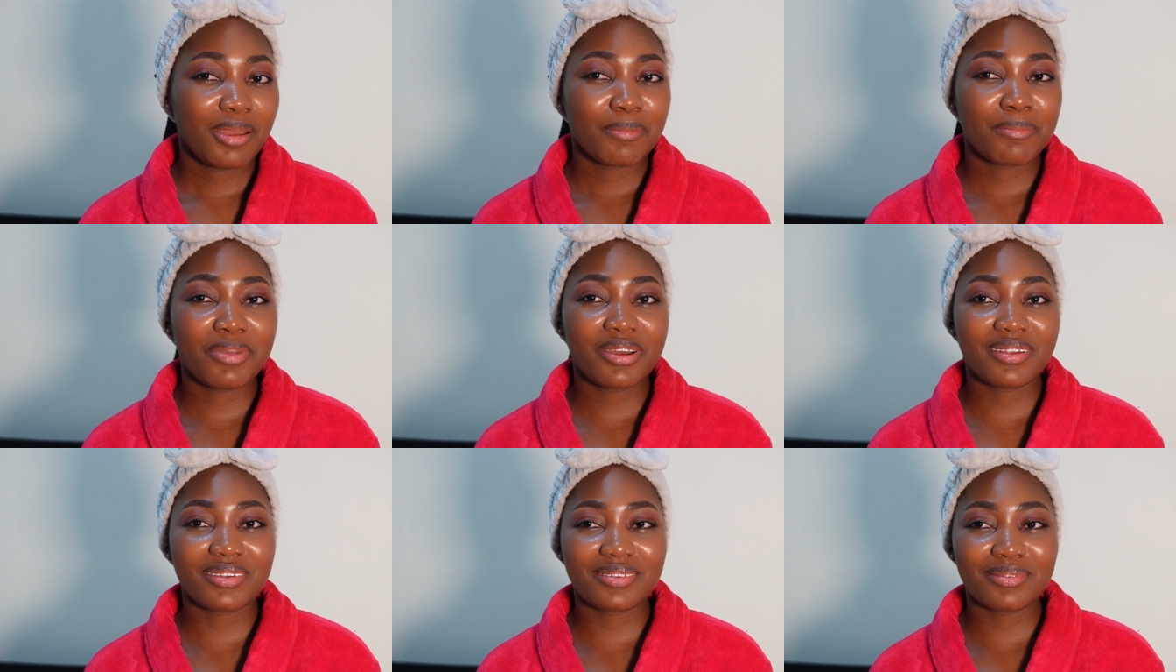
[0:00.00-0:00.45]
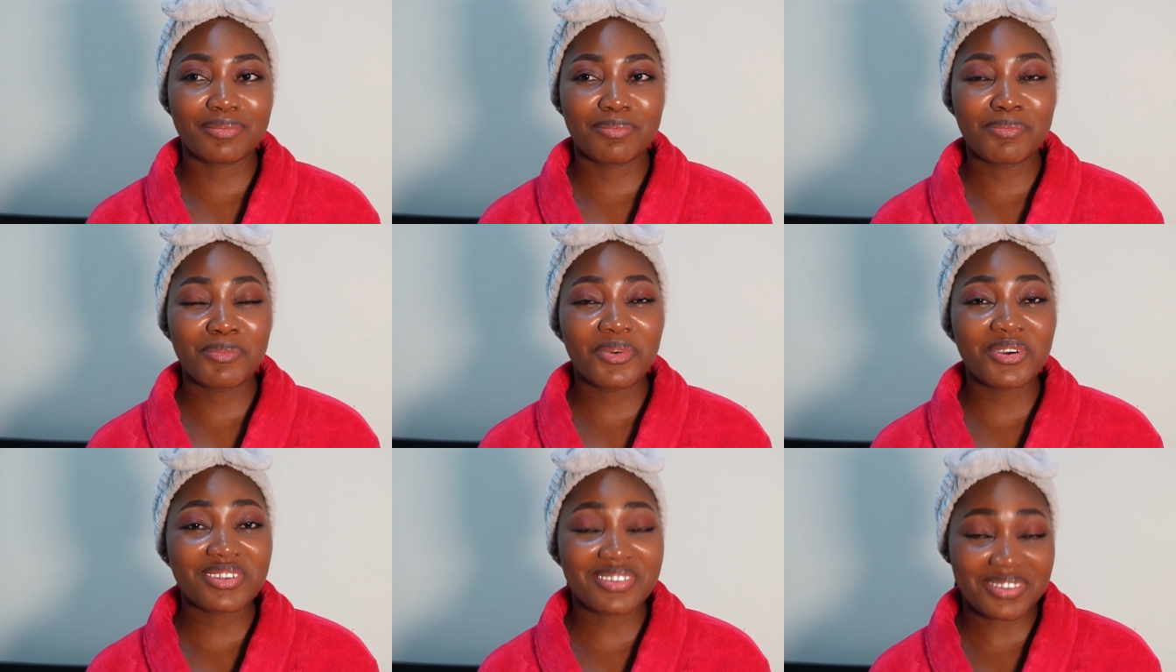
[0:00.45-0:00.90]
but
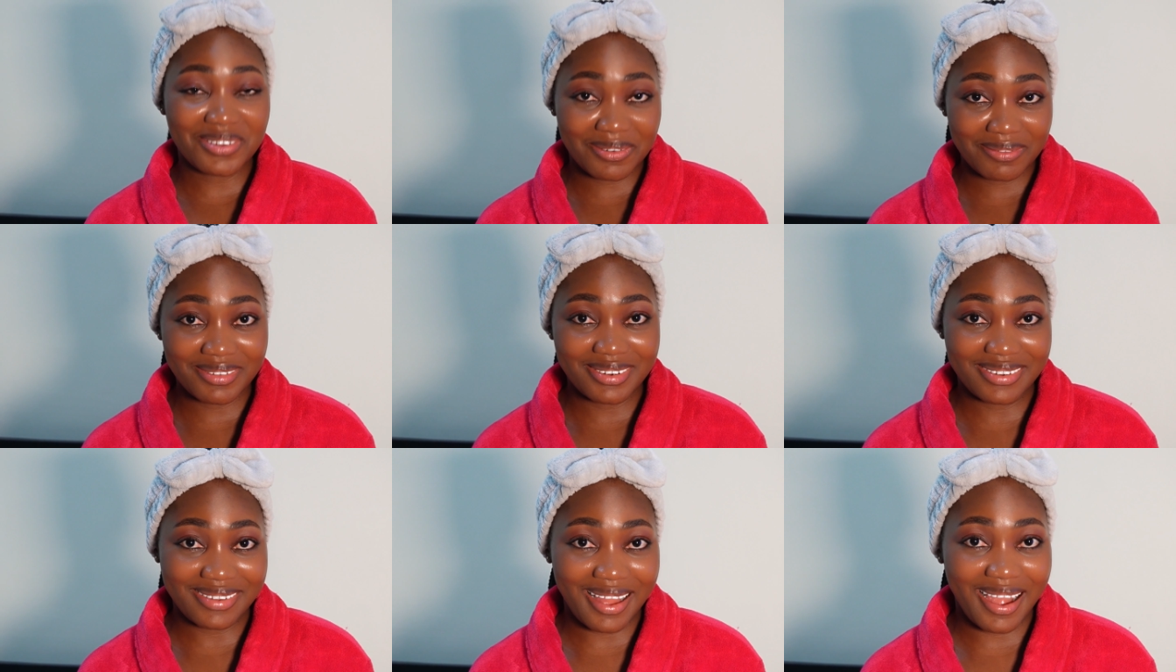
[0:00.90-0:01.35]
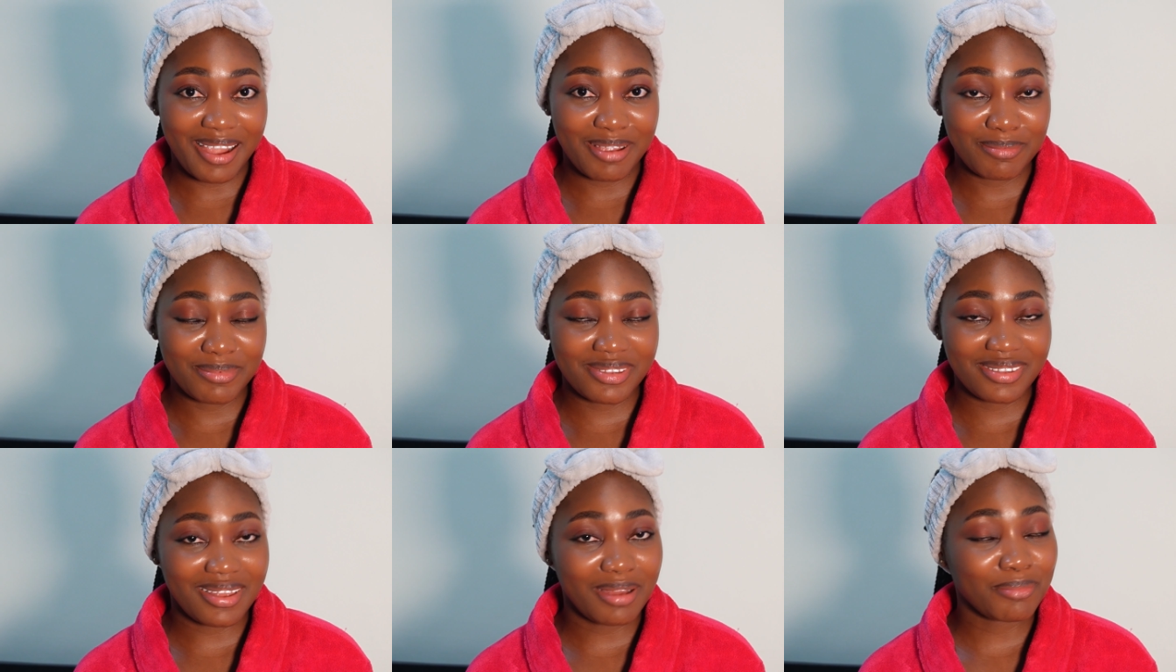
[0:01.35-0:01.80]
most of the
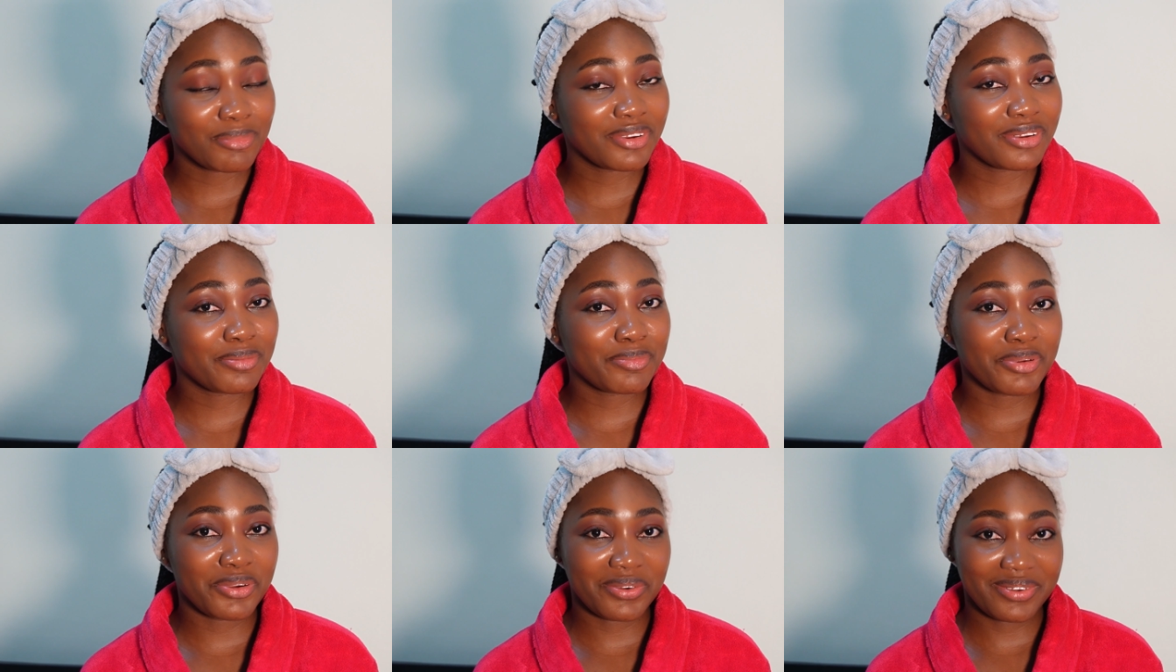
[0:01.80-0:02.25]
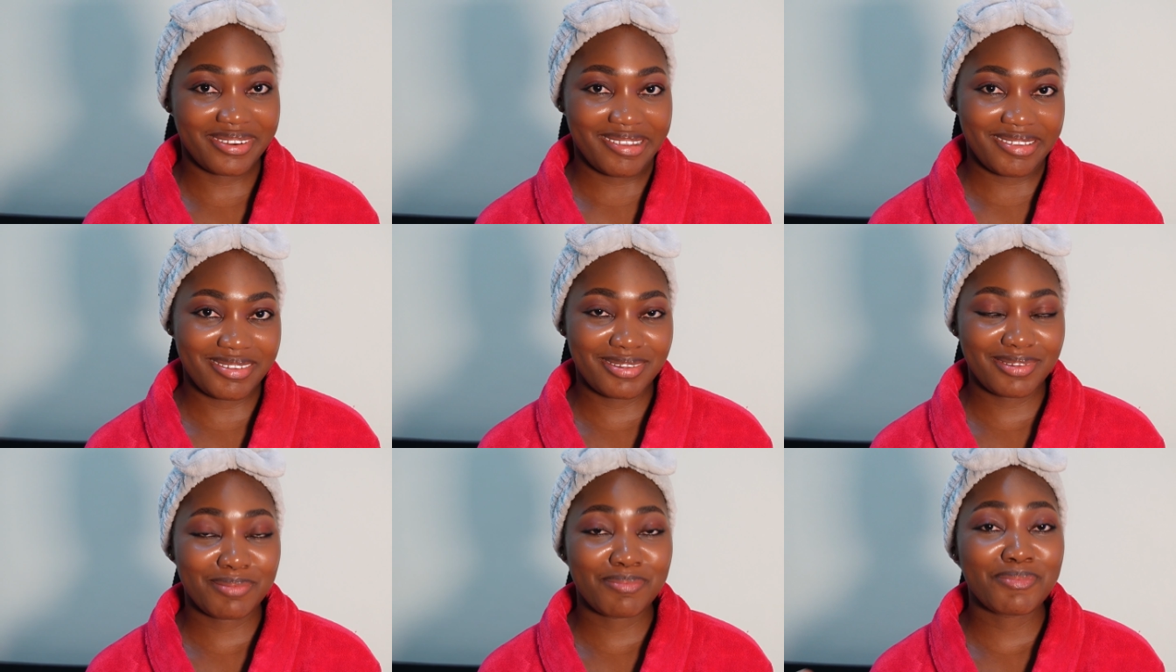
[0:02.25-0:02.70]
times i'm gonna be
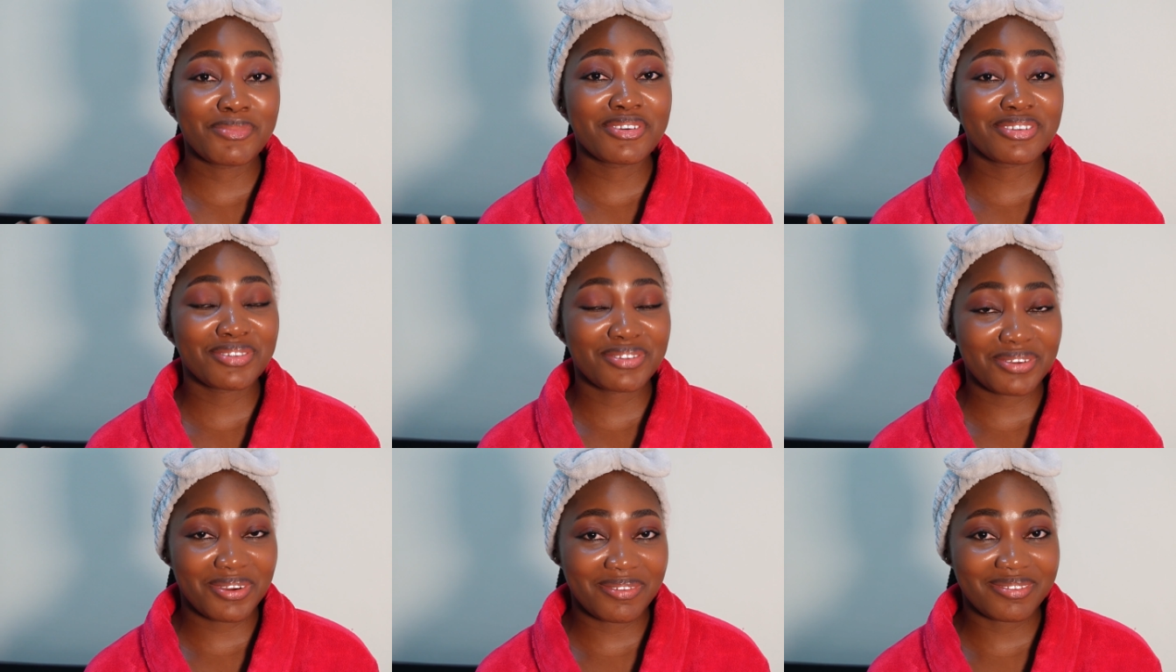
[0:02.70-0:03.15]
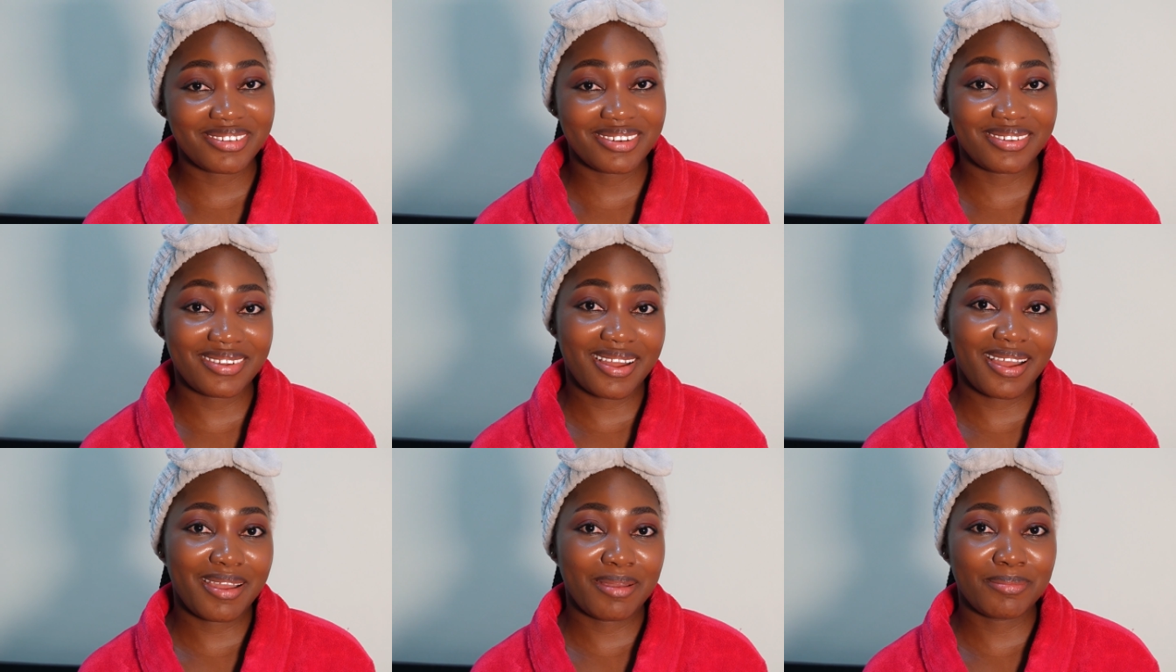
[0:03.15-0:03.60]
honest most of the
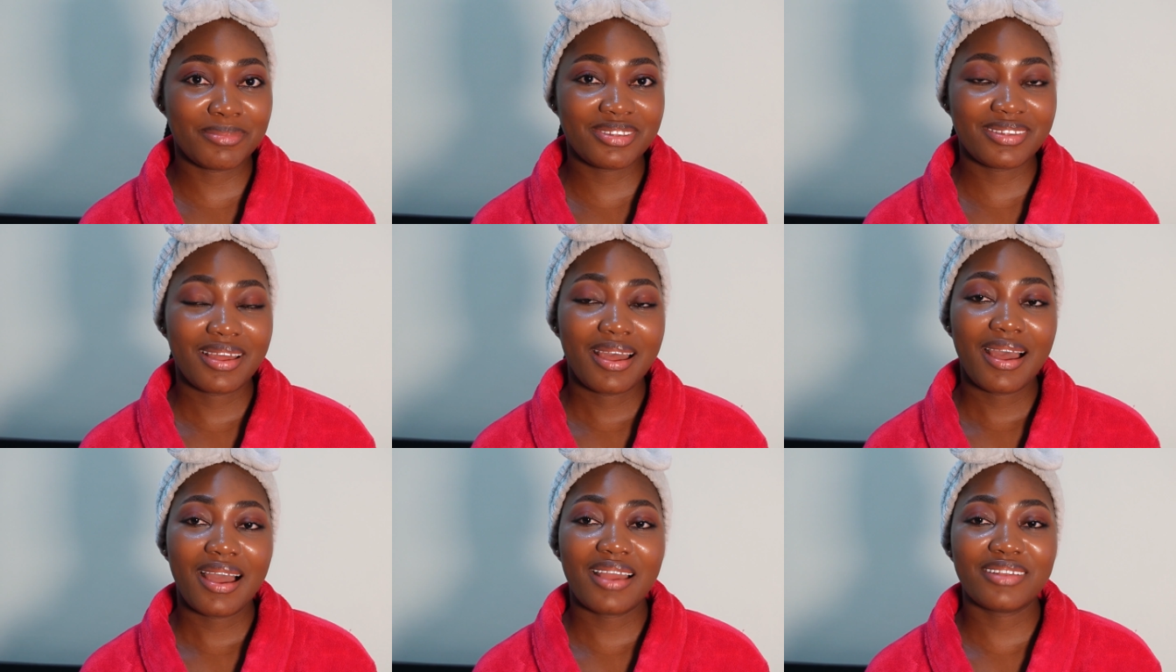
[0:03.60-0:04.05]
times